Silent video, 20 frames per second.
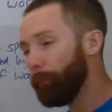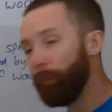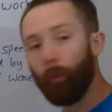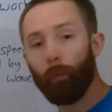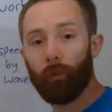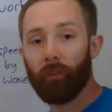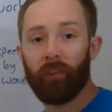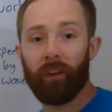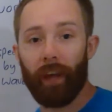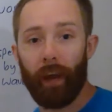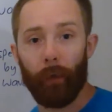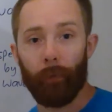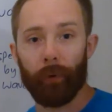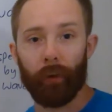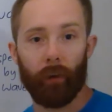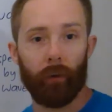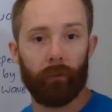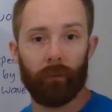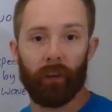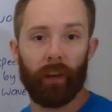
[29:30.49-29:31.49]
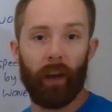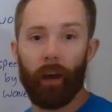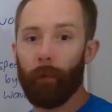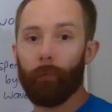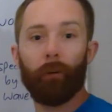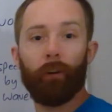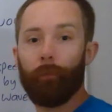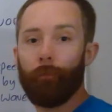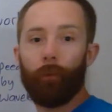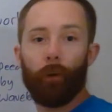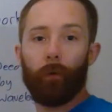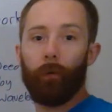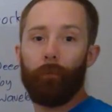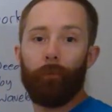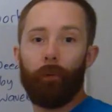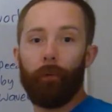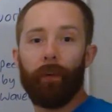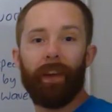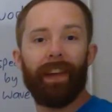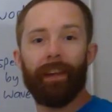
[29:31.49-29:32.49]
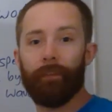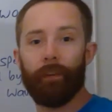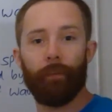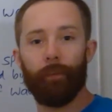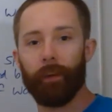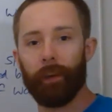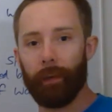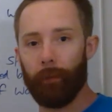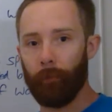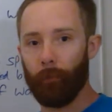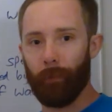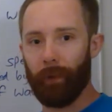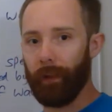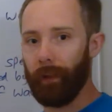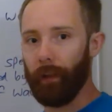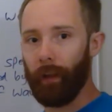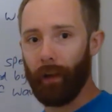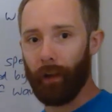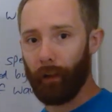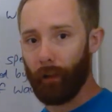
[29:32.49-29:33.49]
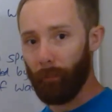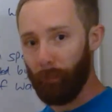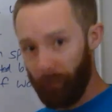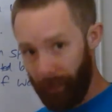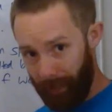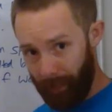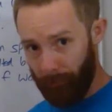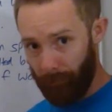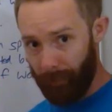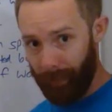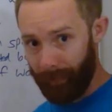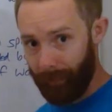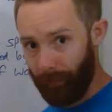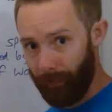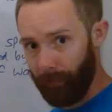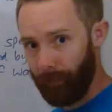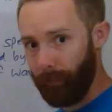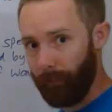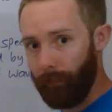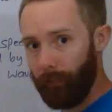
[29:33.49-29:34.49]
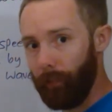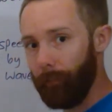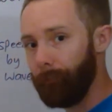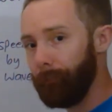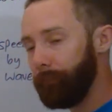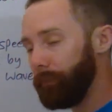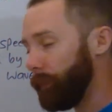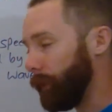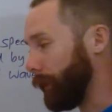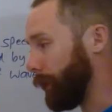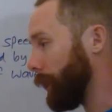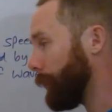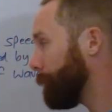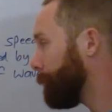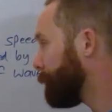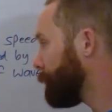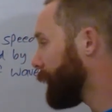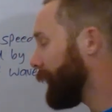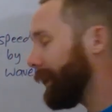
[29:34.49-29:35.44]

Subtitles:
But we'll see how it goes. Okay, I'm going to follow it through, even if it gives me a completely ridiculous answer. Okay.